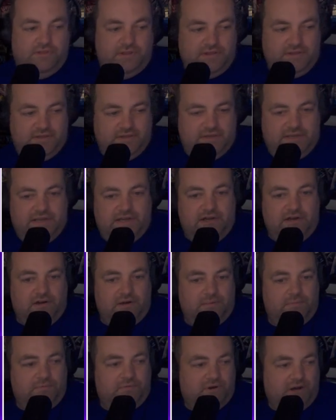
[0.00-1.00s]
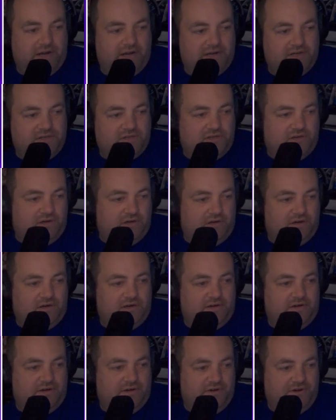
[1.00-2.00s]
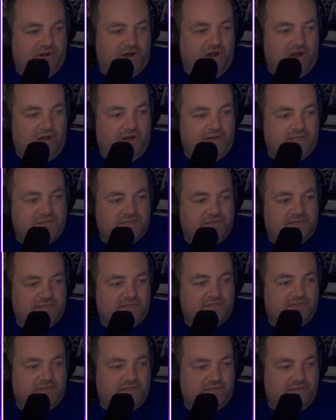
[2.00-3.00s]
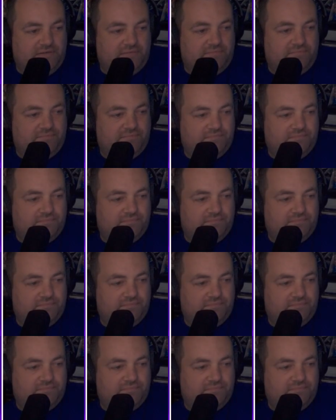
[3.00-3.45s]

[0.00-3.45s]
The gear upgrades are non-existent.